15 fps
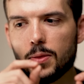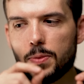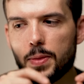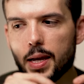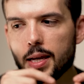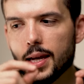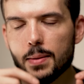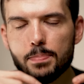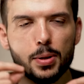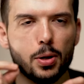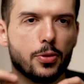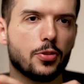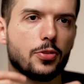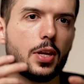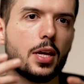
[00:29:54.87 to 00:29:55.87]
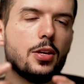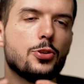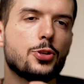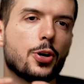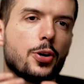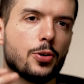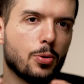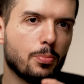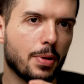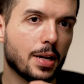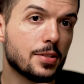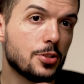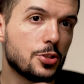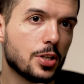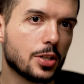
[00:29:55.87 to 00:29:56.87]
they had built this internal
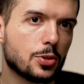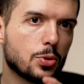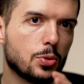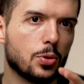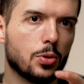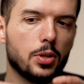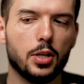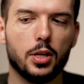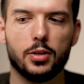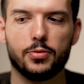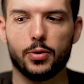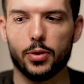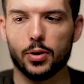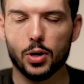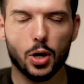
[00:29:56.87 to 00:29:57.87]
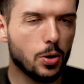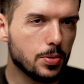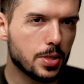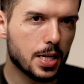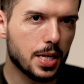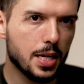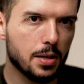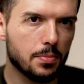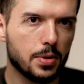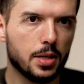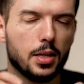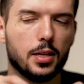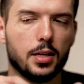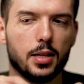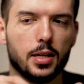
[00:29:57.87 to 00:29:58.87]
messaging tool for their own team,
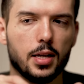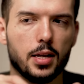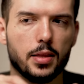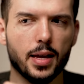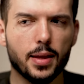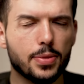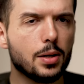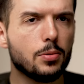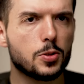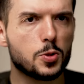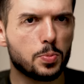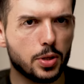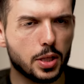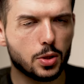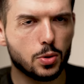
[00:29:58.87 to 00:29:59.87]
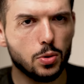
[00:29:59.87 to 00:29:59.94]
and that thing was pretty